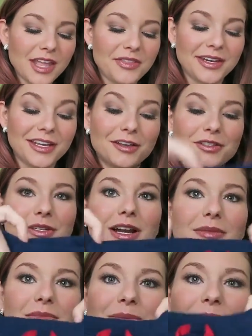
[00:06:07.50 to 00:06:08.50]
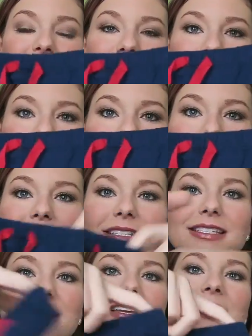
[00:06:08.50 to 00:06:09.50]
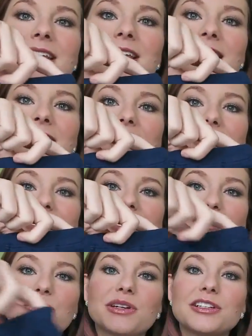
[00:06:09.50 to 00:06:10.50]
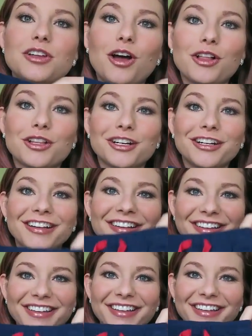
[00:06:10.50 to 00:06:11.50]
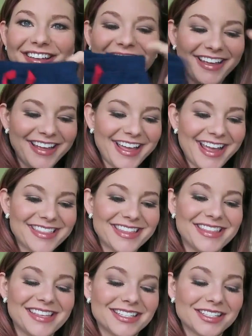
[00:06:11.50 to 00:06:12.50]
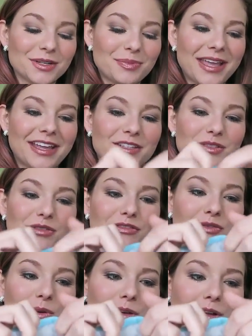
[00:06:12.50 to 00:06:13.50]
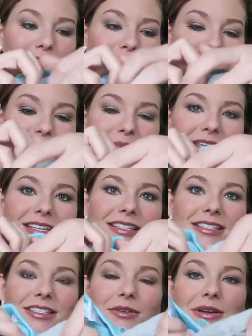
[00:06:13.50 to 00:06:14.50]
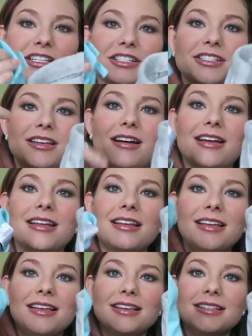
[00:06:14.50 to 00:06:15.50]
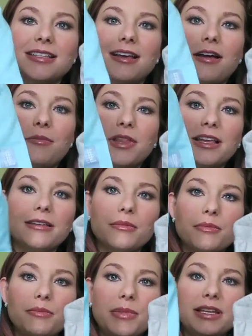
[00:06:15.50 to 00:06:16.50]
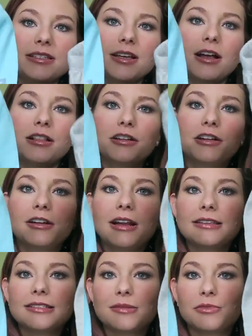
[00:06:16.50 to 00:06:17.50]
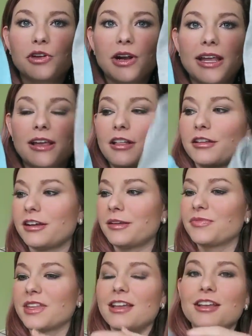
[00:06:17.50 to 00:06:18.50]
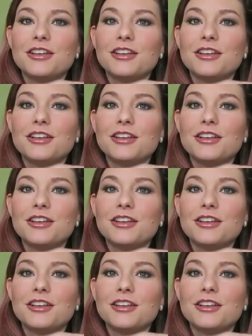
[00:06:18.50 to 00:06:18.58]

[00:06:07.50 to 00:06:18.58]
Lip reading: And then I also got him some little shorts because these were $1. And then these little pants were $4 a piece. So I just got some like mint color and some gray color.